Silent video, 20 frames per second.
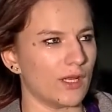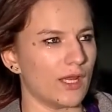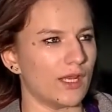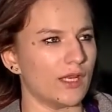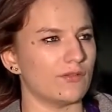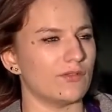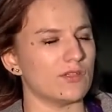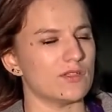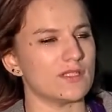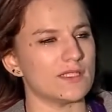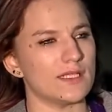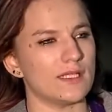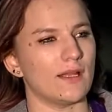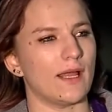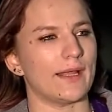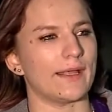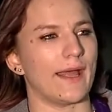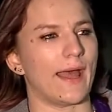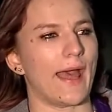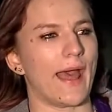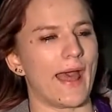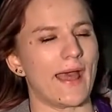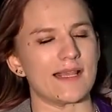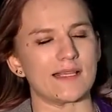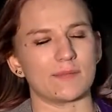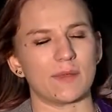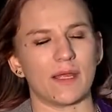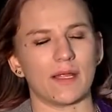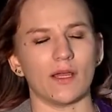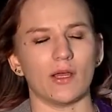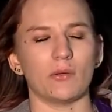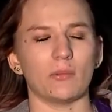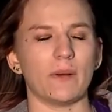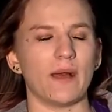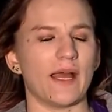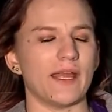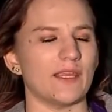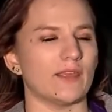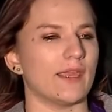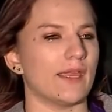And if you see like a hazmat go
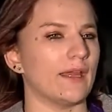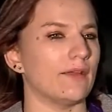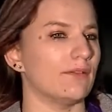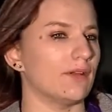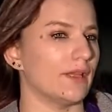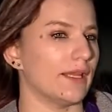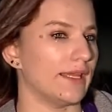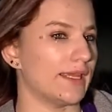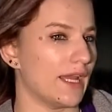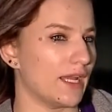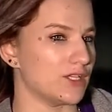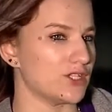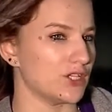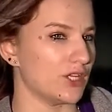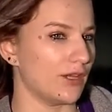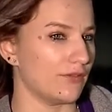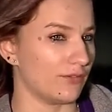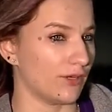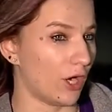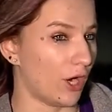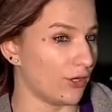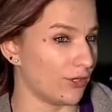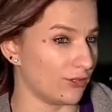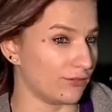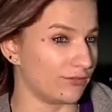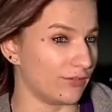by, you can't really catch it if you're on your